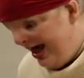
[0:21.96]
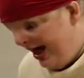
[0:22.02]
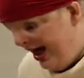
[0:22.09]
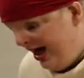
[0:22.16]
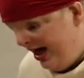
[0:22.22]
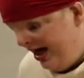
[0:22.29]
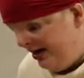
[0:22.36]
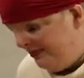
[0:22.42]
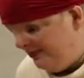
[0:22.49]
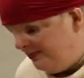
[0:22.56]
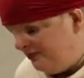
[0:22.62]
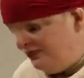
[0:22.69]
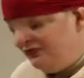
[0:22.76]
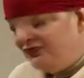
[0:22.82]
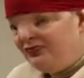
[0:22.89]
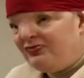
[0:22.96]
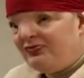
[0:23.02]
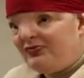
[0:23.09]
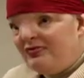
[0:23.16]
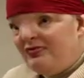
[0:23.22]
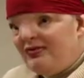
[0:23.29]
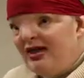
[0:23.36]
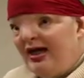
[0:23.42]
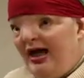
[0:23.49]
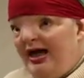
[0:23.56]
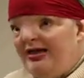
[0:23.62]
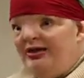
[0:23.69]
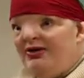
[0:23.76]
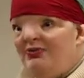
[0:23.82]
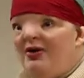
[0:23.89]

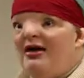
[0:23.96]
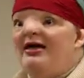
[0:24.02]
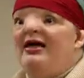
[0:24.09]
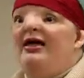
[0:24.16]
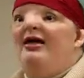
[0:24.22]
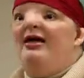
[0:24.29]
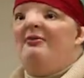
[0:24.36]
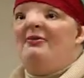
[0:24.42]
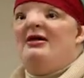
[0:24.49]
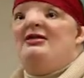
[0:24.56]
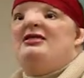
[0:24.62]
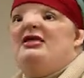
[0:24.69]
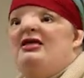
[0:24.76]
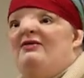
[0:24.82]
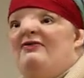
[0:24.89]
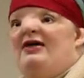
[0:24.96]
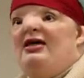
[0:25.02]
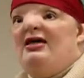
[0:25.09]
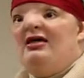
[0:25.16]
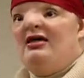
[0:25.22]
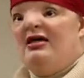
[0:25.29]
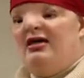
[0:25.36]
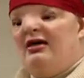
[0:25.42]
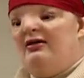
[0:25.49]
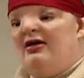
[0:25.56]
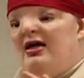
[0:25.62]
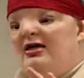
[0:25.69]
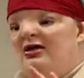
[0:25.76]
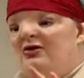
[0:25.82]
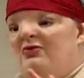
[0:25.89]
and you want to get it up on TV,
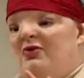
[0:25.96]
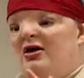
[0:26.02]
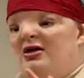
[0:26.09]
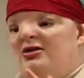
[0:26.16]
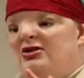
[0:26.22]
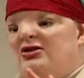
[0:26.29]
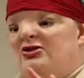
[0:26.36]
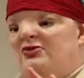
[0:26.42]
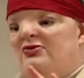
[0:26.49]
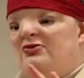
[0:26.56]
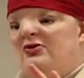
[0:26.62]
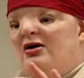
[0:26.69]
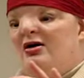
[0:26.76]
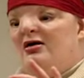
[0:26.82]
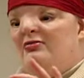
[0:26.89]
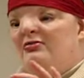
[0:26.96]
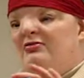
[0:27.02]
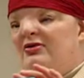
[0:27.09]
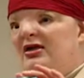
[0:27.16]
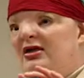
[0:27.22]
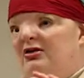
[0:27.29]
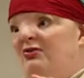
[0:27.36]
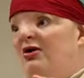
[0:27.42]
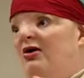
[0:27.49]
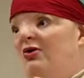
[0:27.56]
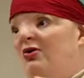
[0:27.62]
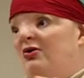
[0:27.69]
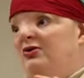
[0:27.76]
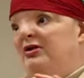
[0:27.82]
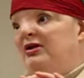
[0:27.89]
then you want to
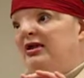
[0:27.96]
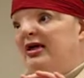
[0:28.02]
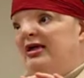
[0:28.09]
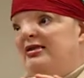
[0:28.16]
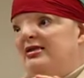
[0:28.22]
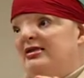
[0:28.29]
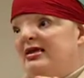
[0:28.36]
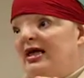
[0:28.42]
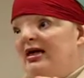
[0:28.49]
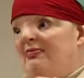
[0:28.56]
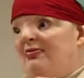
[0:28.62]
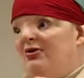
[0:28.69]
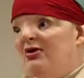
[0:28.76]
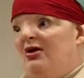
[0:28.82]
hold it landscape.